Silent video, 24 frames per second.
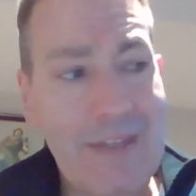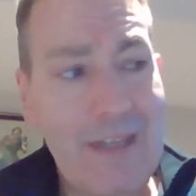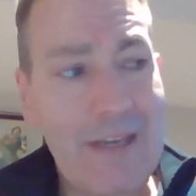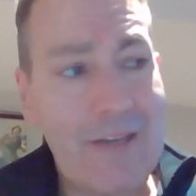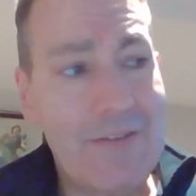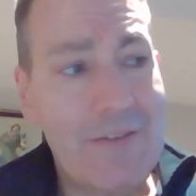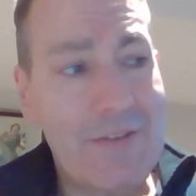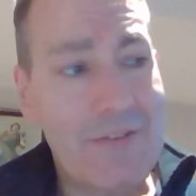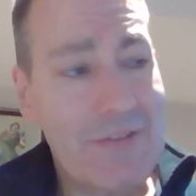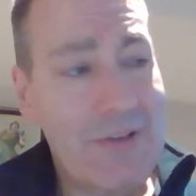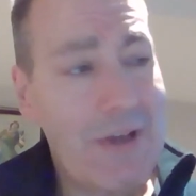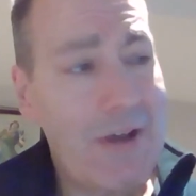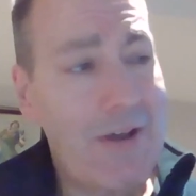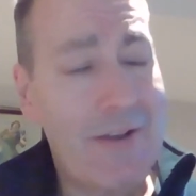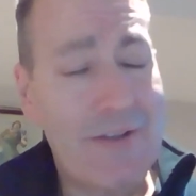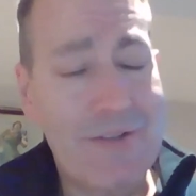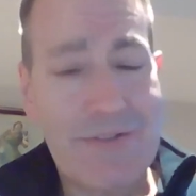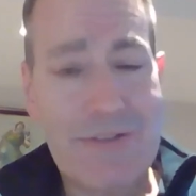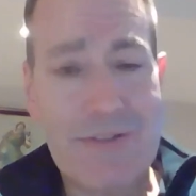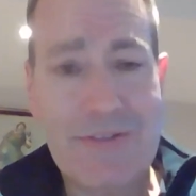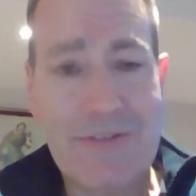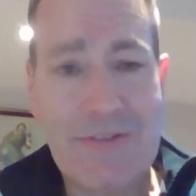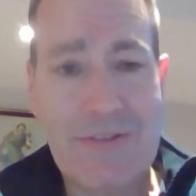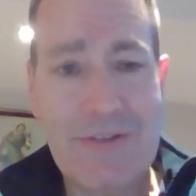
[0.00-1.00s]

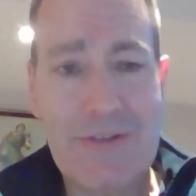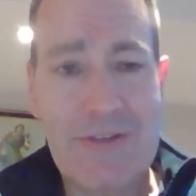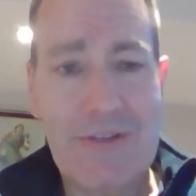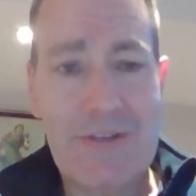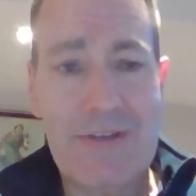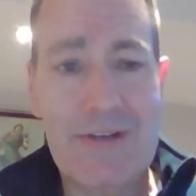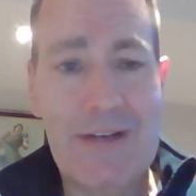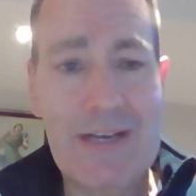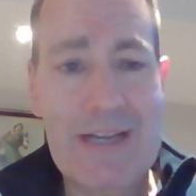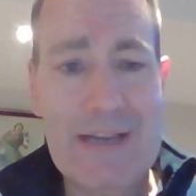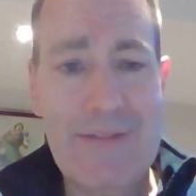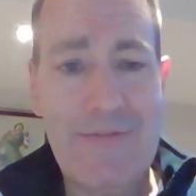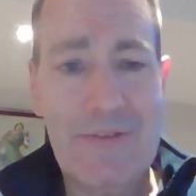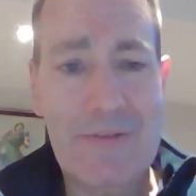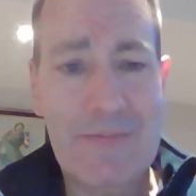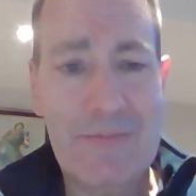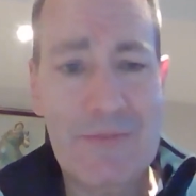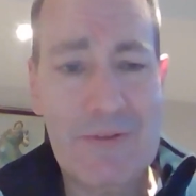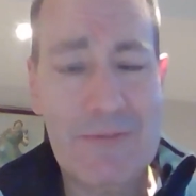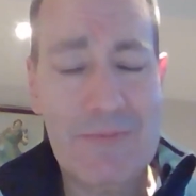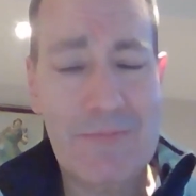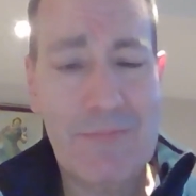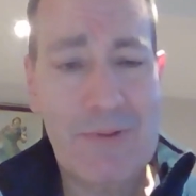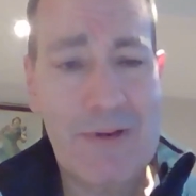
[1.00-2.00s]
disasters that can leave them
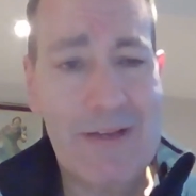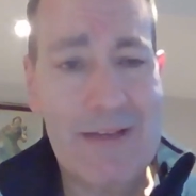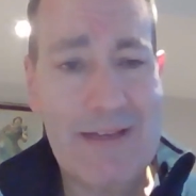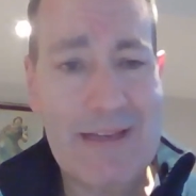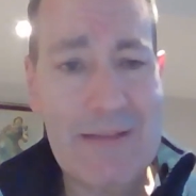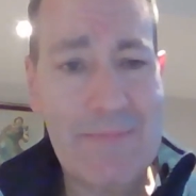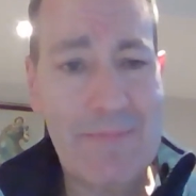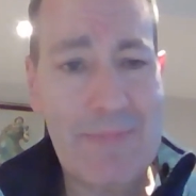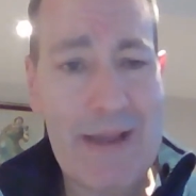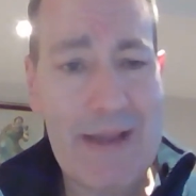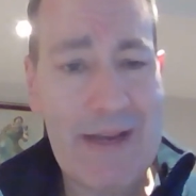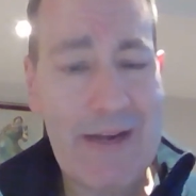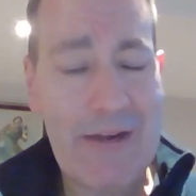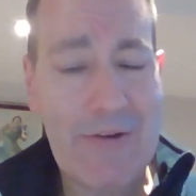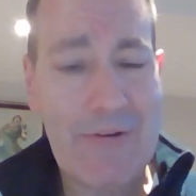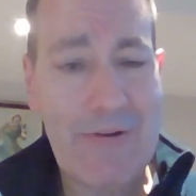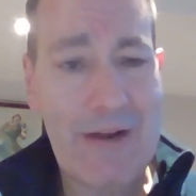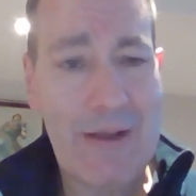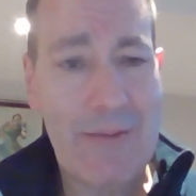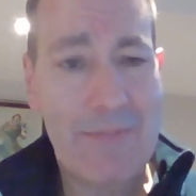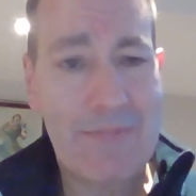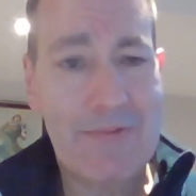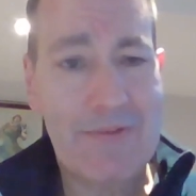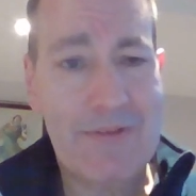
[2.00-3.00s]
completely
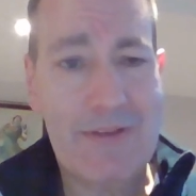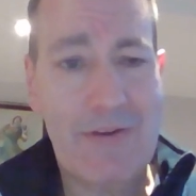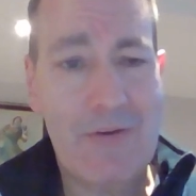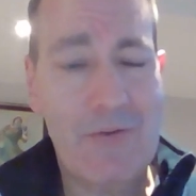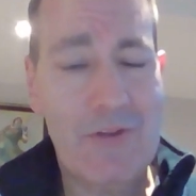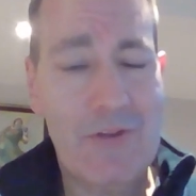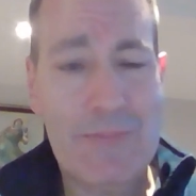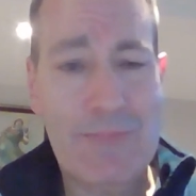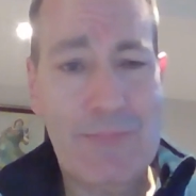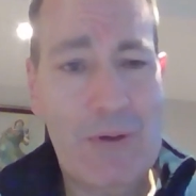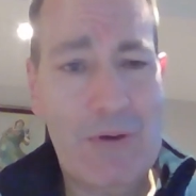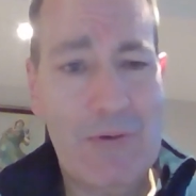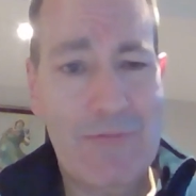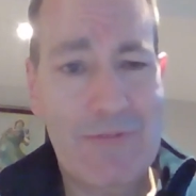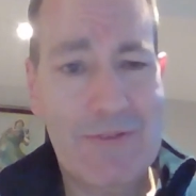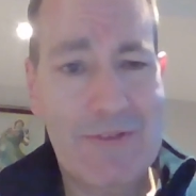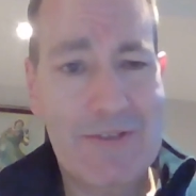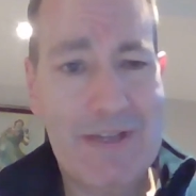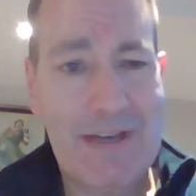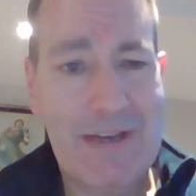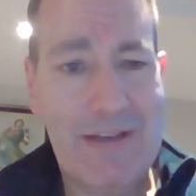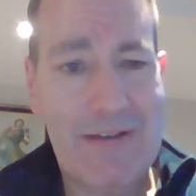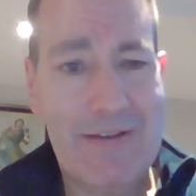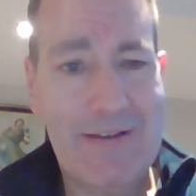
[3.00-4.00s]
bankrupt on the
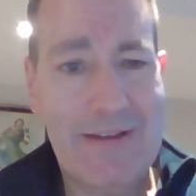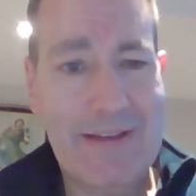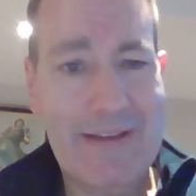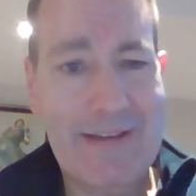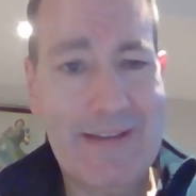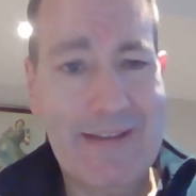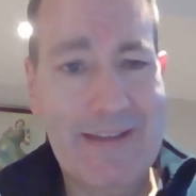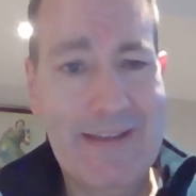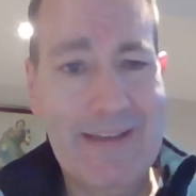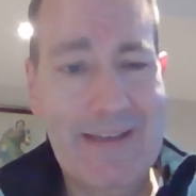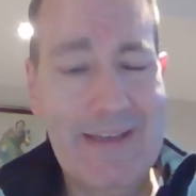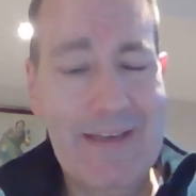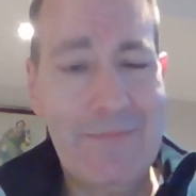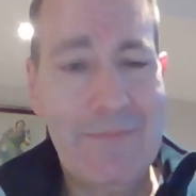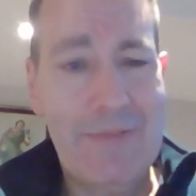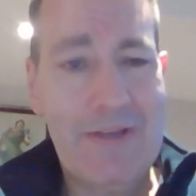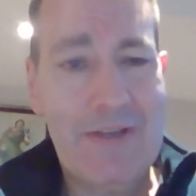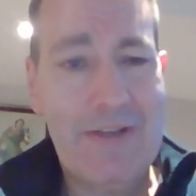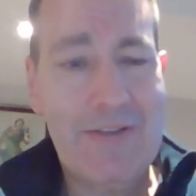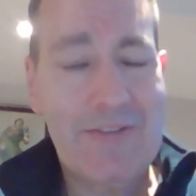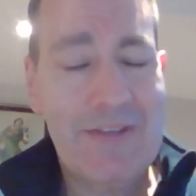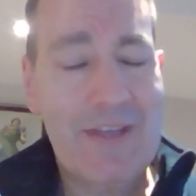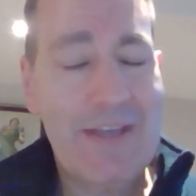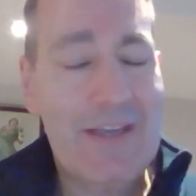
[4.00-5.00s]
poverty line
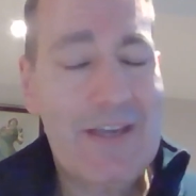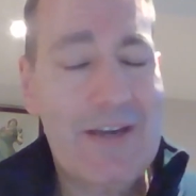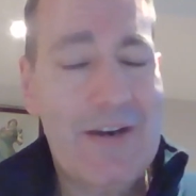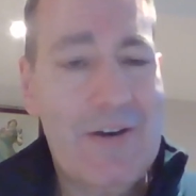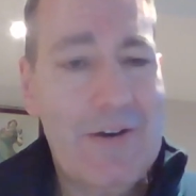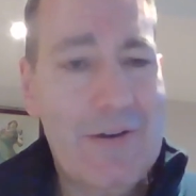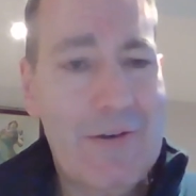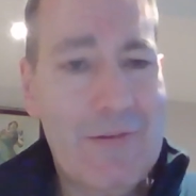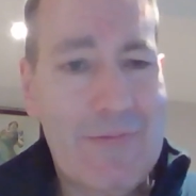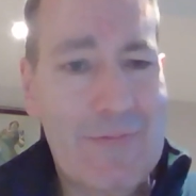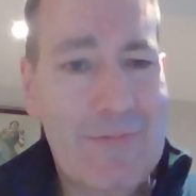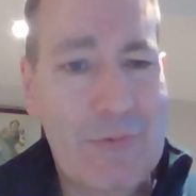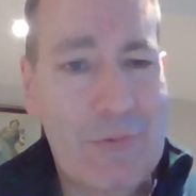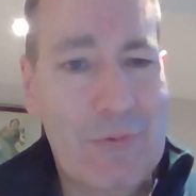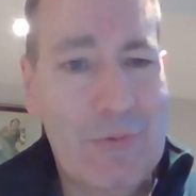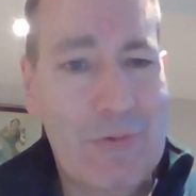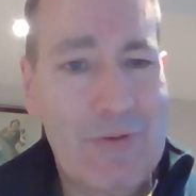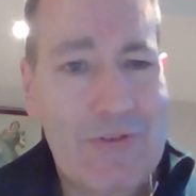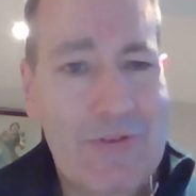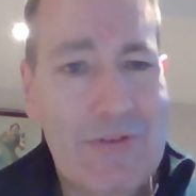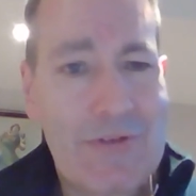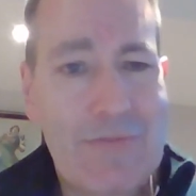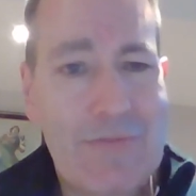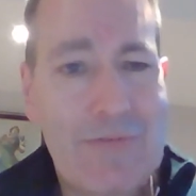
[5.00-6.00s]
because they can't
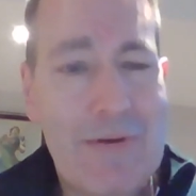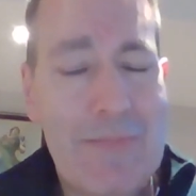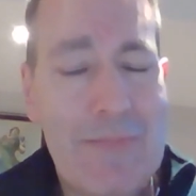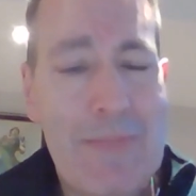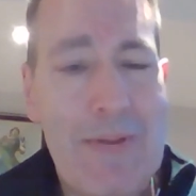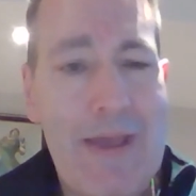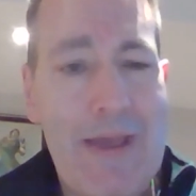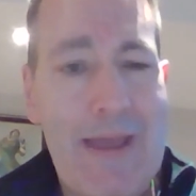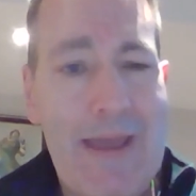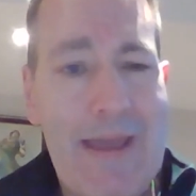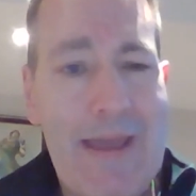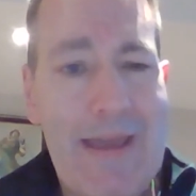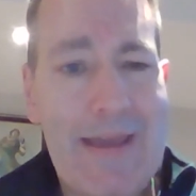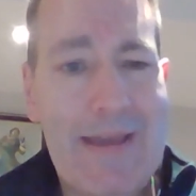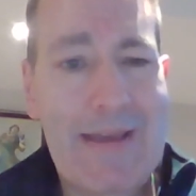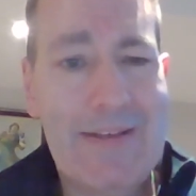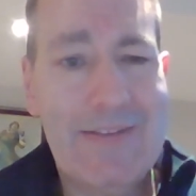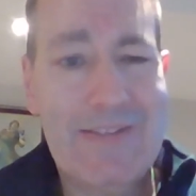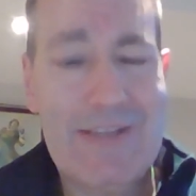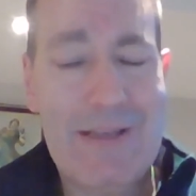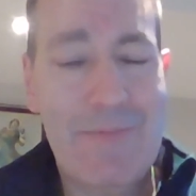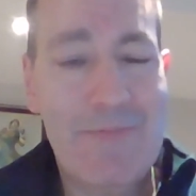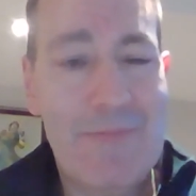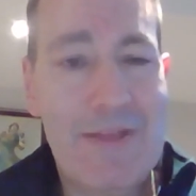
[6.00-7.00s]
afford to
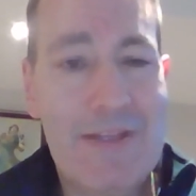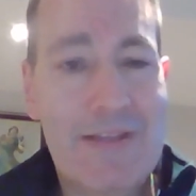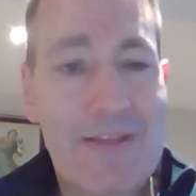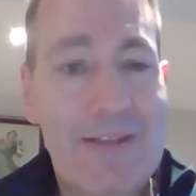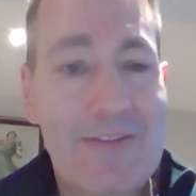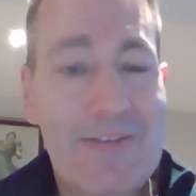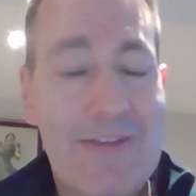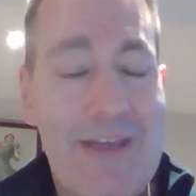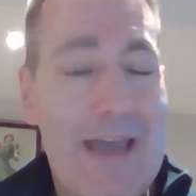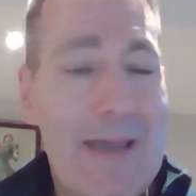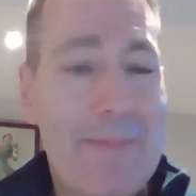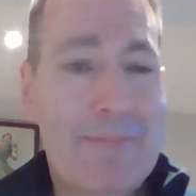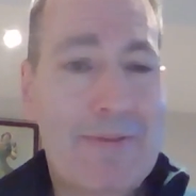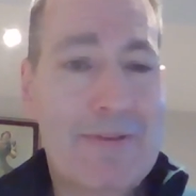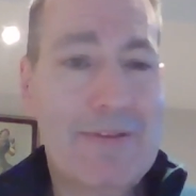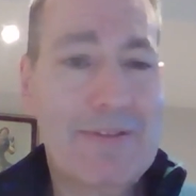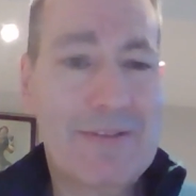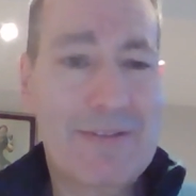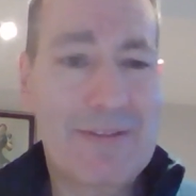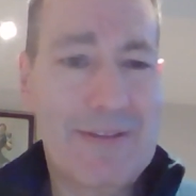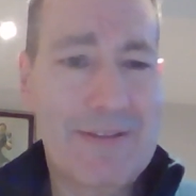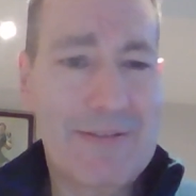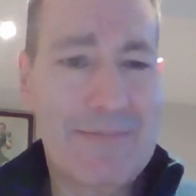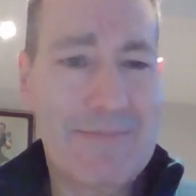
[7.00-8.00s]
repair something that's happened
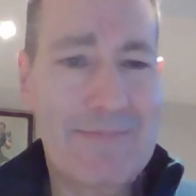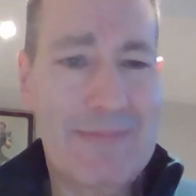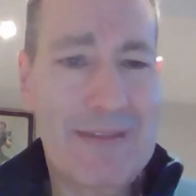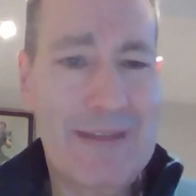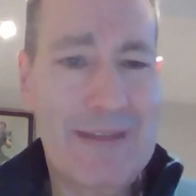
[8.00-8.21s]
to them.